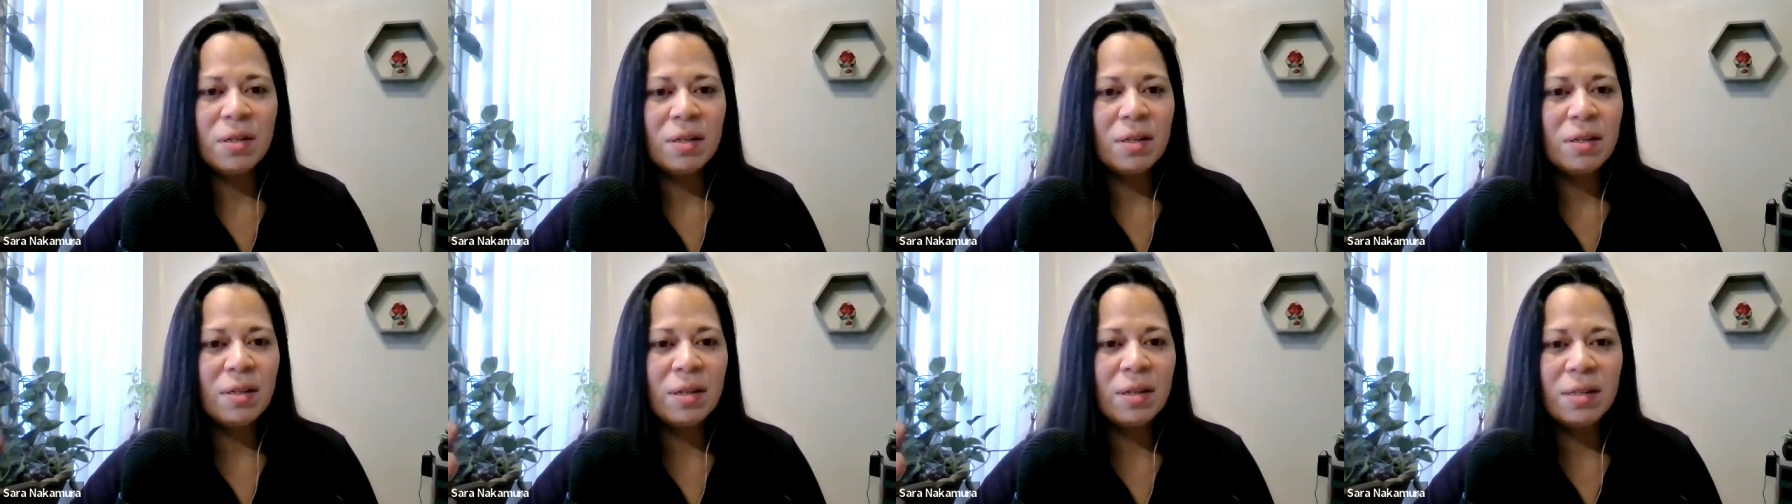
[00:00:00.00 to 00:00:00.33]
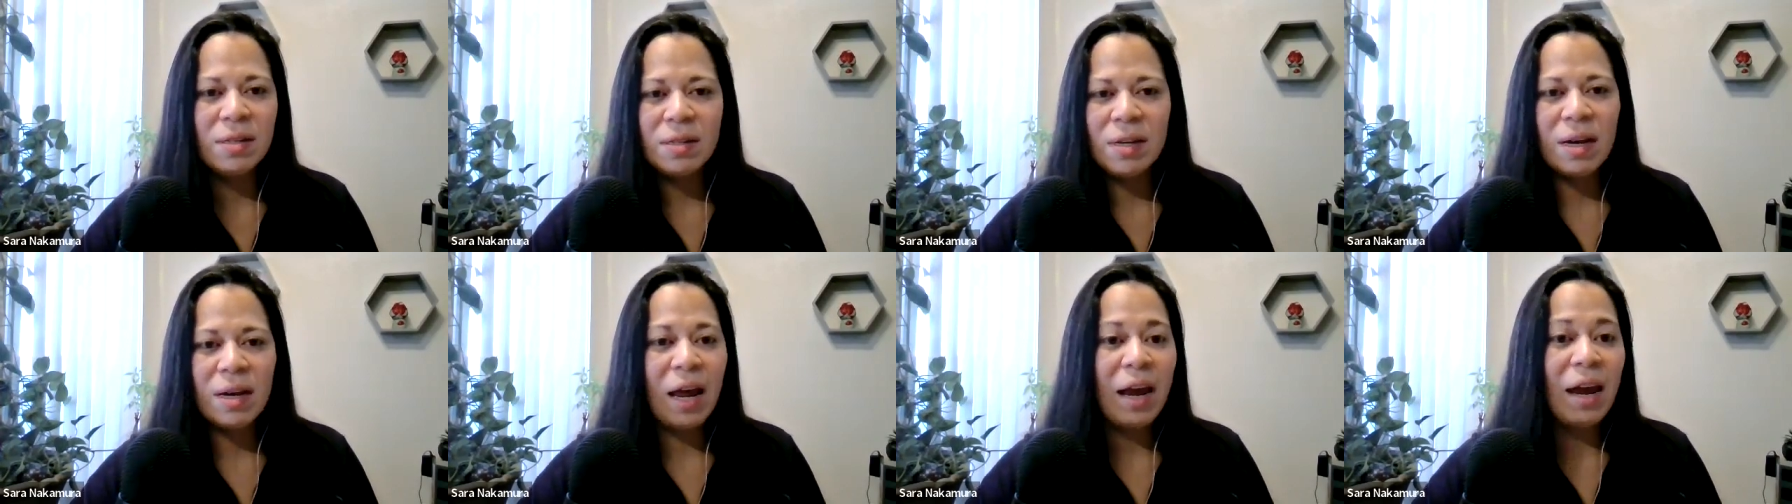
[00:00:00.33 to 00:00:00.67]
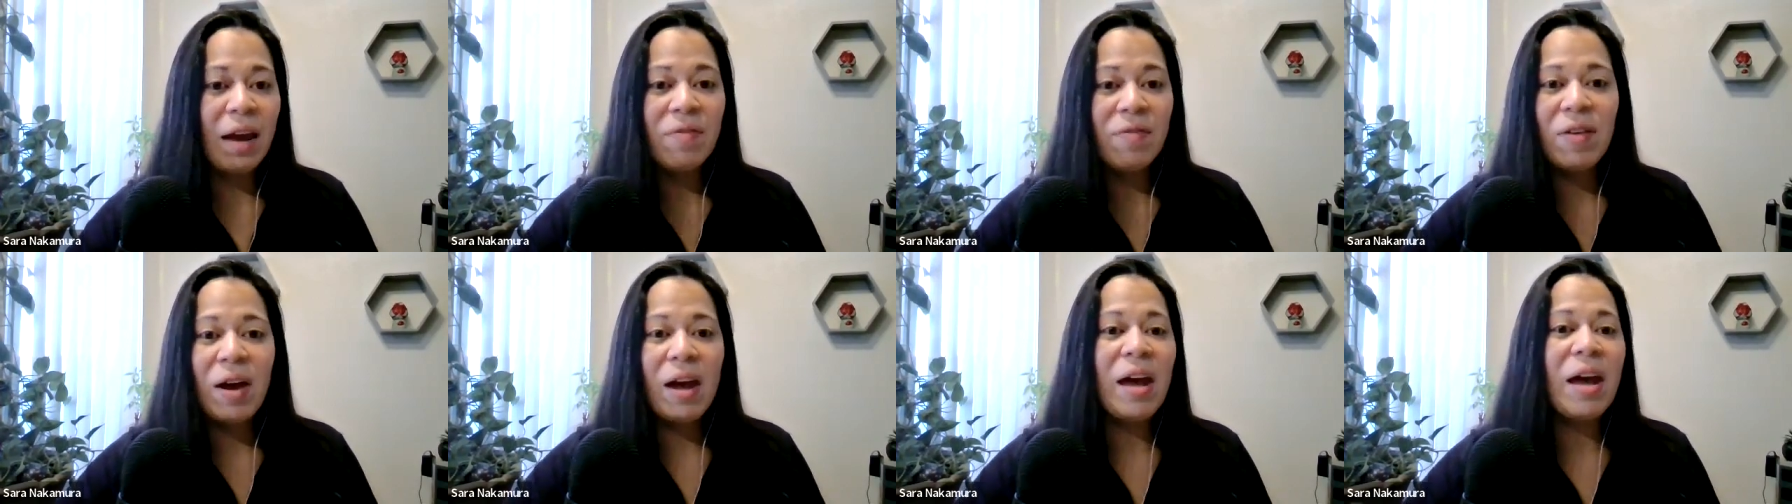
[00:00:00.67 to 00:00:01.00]
that said,
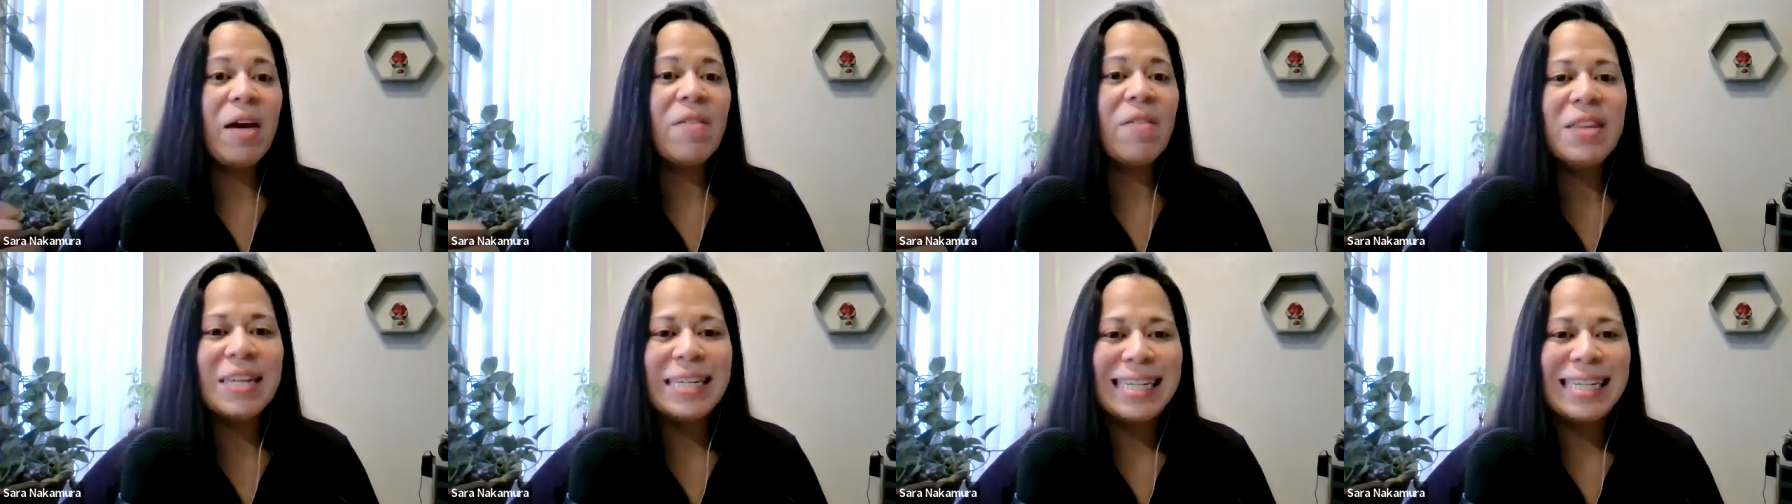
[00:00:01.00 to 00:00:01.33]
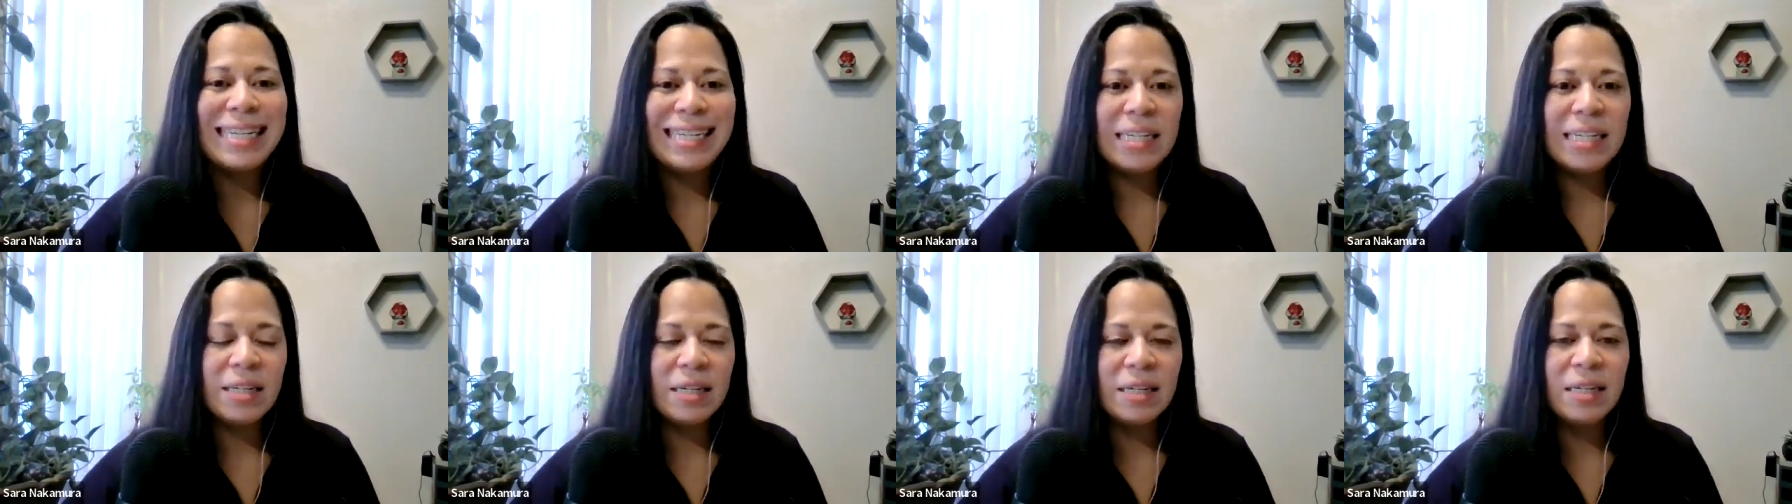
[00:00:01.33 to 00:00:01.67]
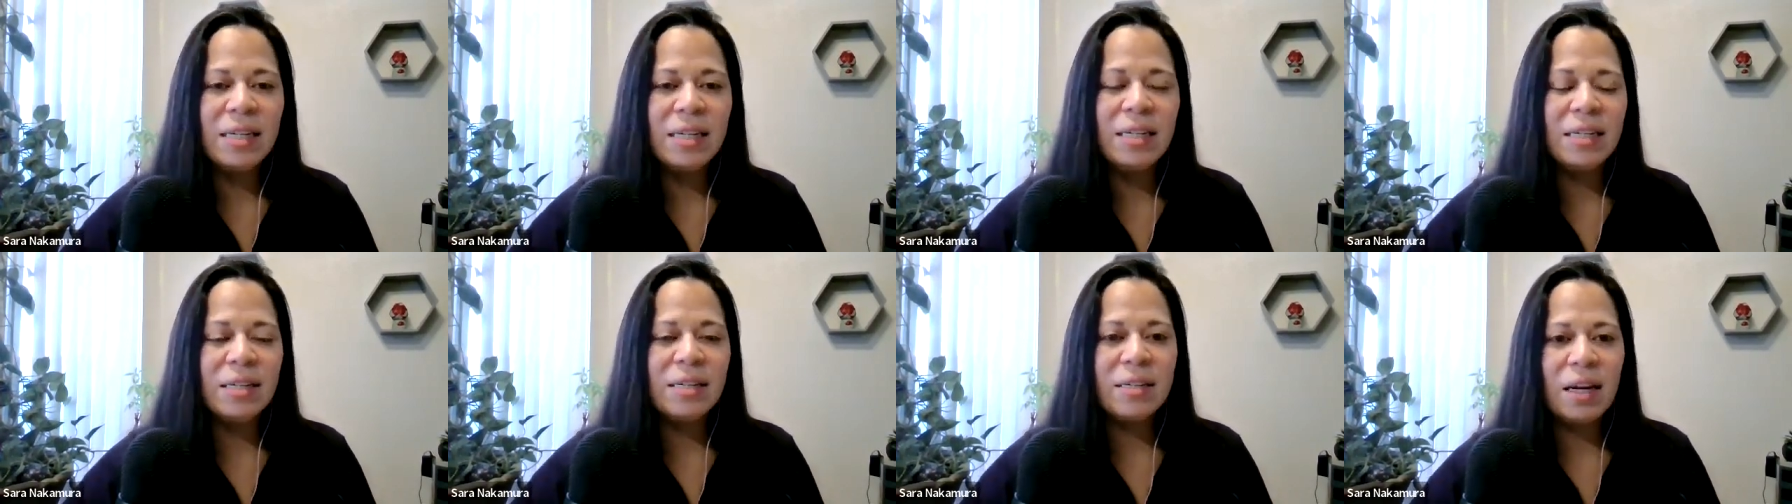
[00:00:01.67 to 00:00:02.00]
I have this
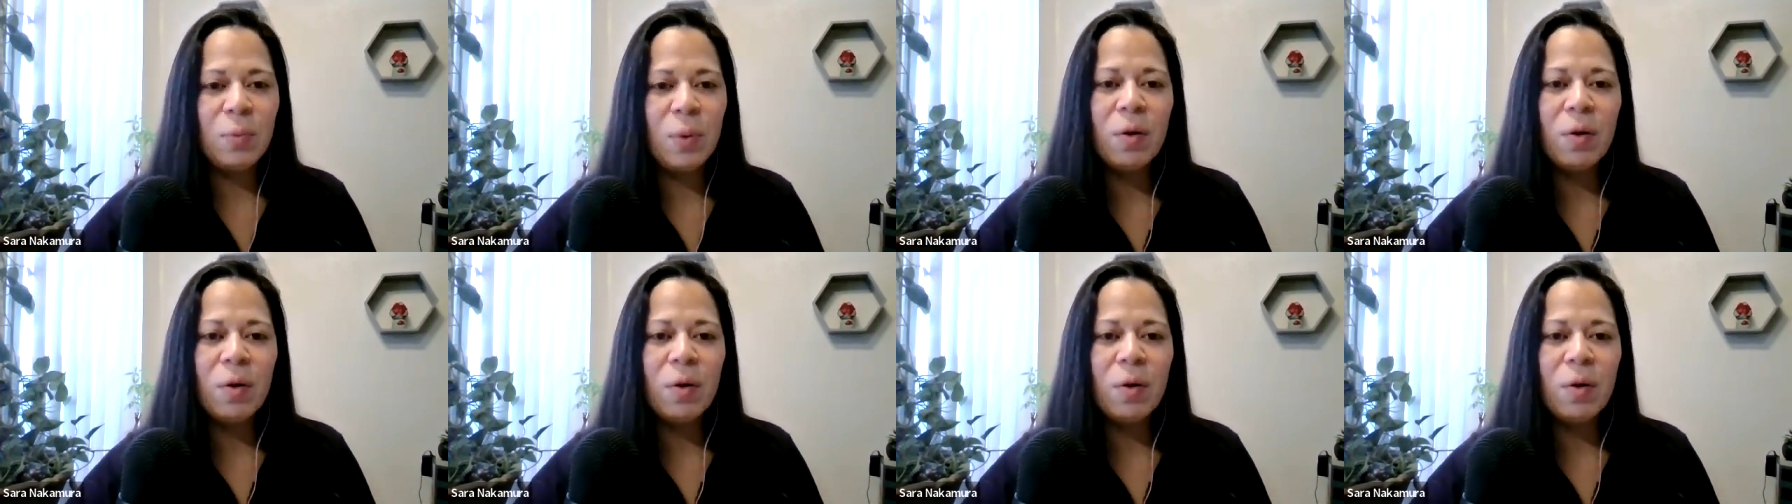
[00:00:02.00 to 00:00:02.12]
dis-ease,